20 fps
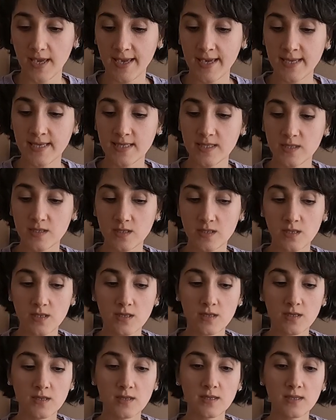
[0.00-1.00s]
is
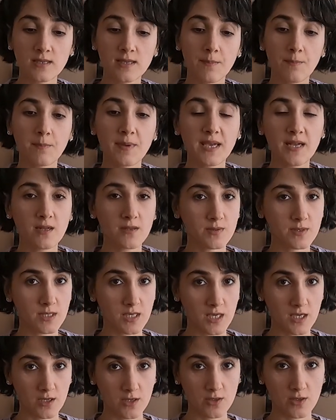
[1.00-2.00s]
the bills
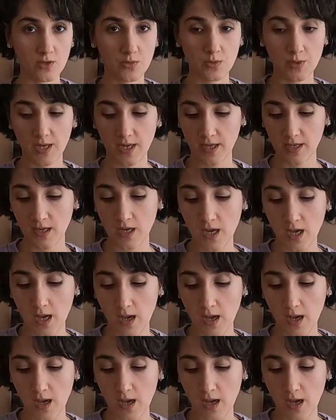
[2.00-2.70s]
included.